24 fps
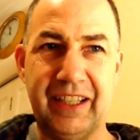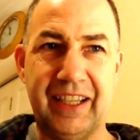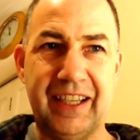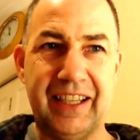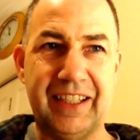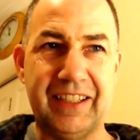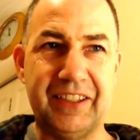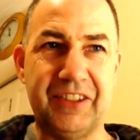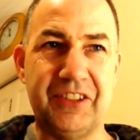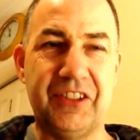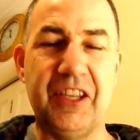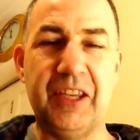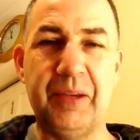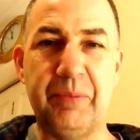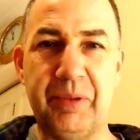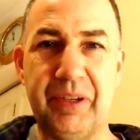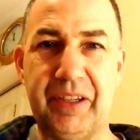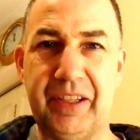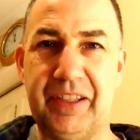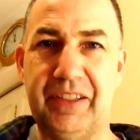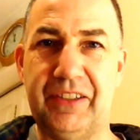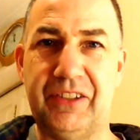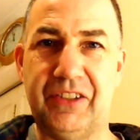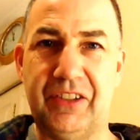the statement
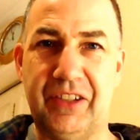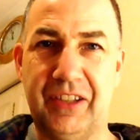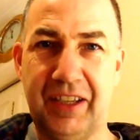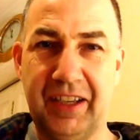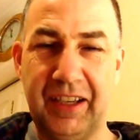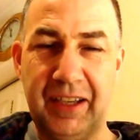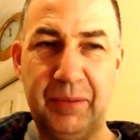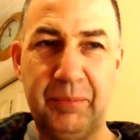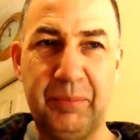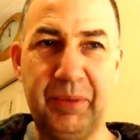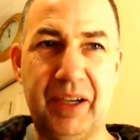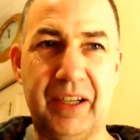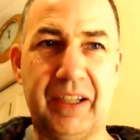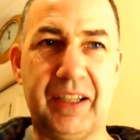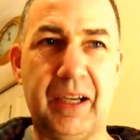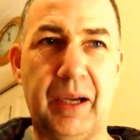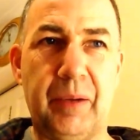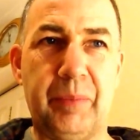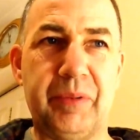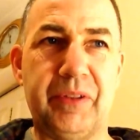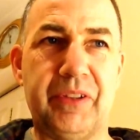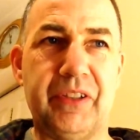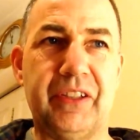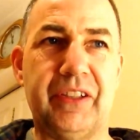is, per
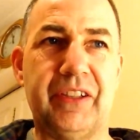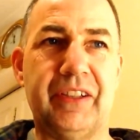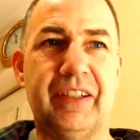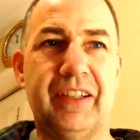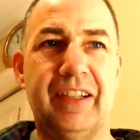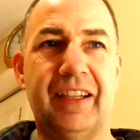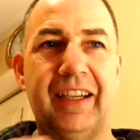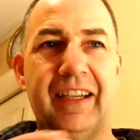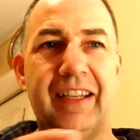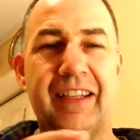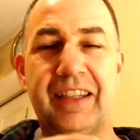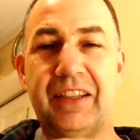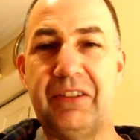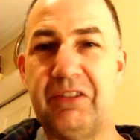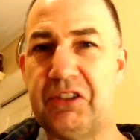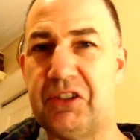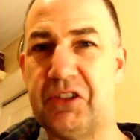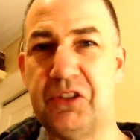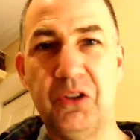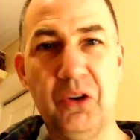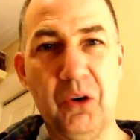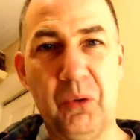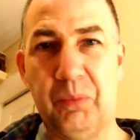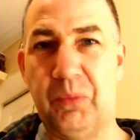capita there is
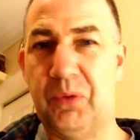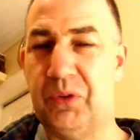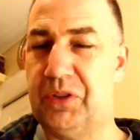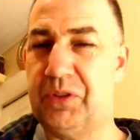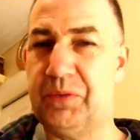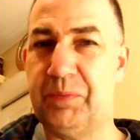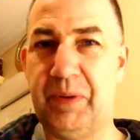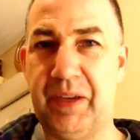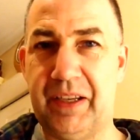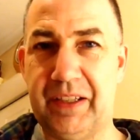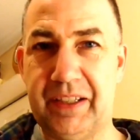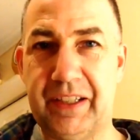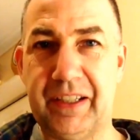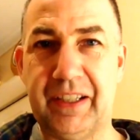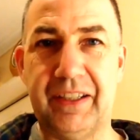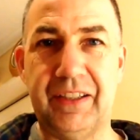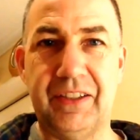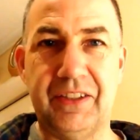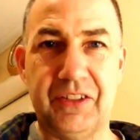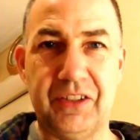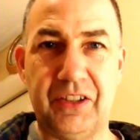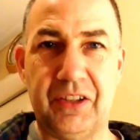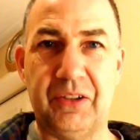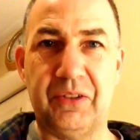not more spending in the
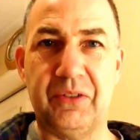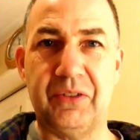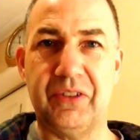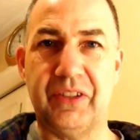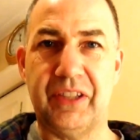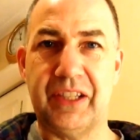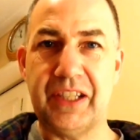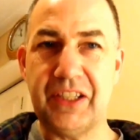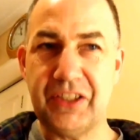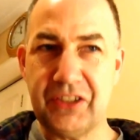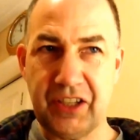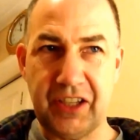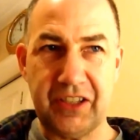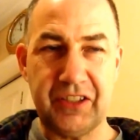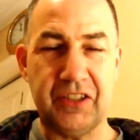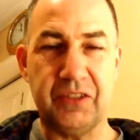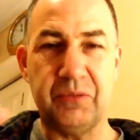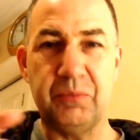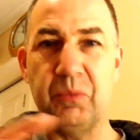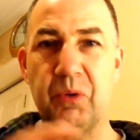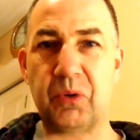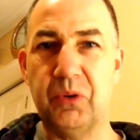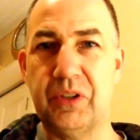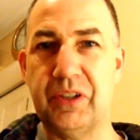south. He says it's
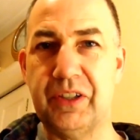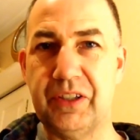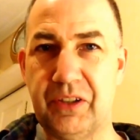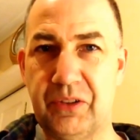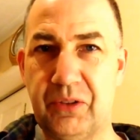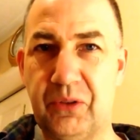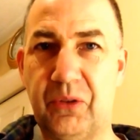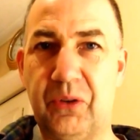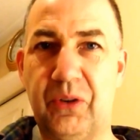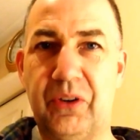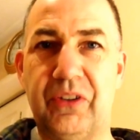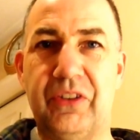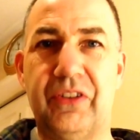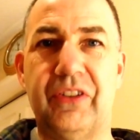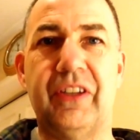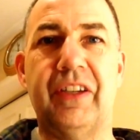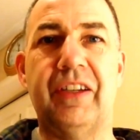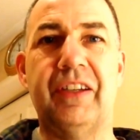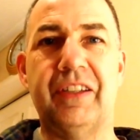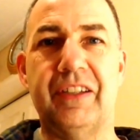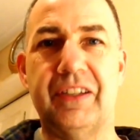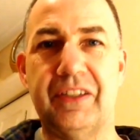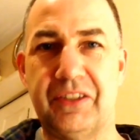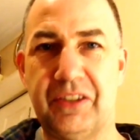more in the north than
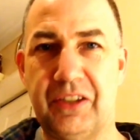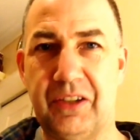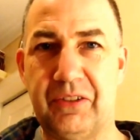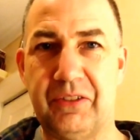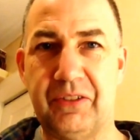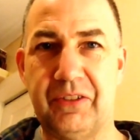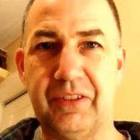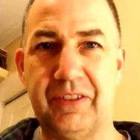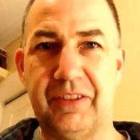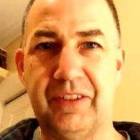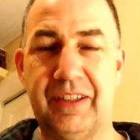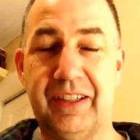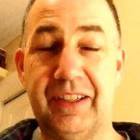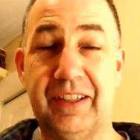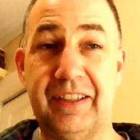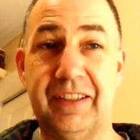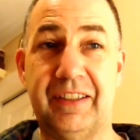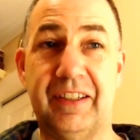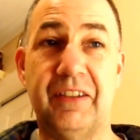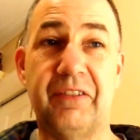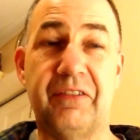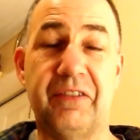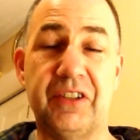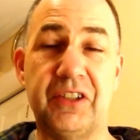in the south.
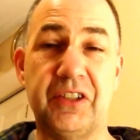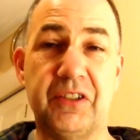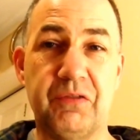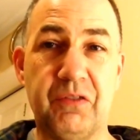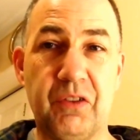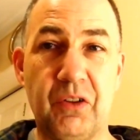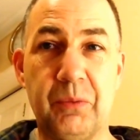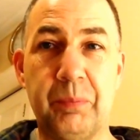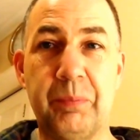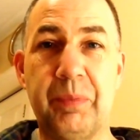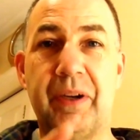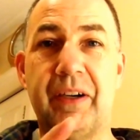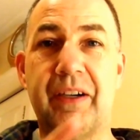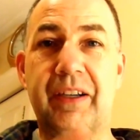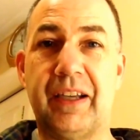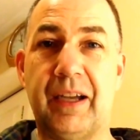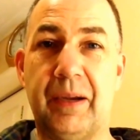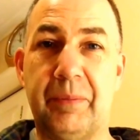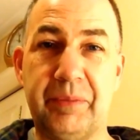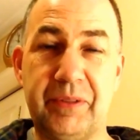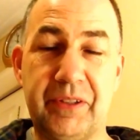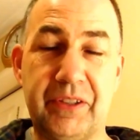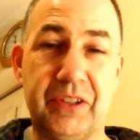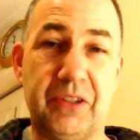Now, first of all, per
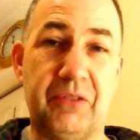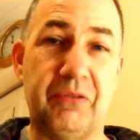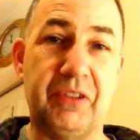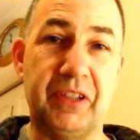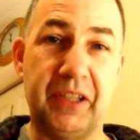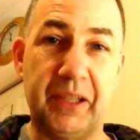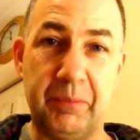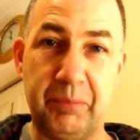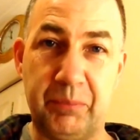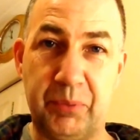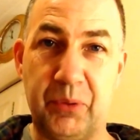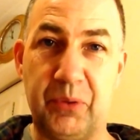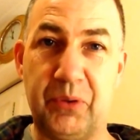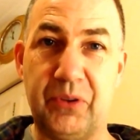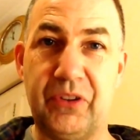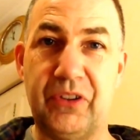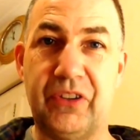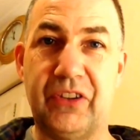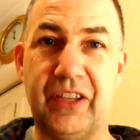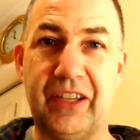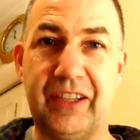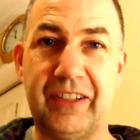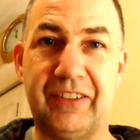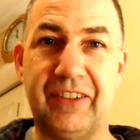capita is a really important
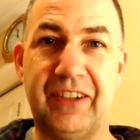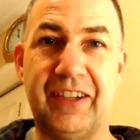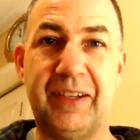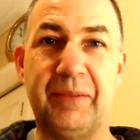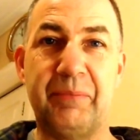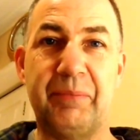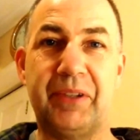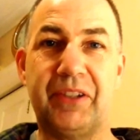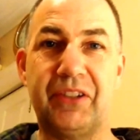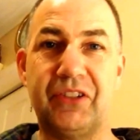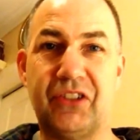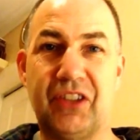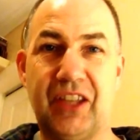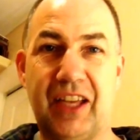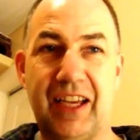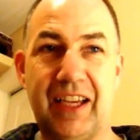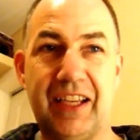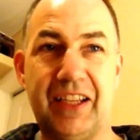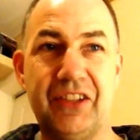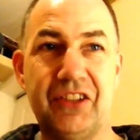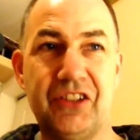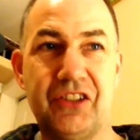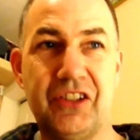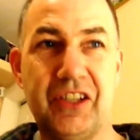thing, right? Because that
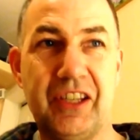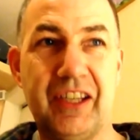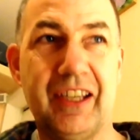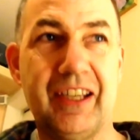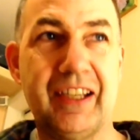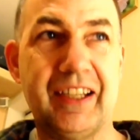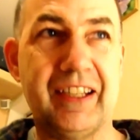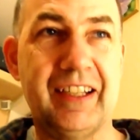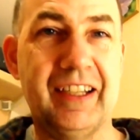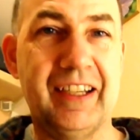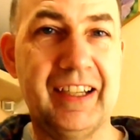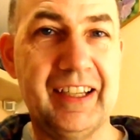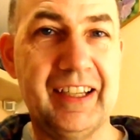is saying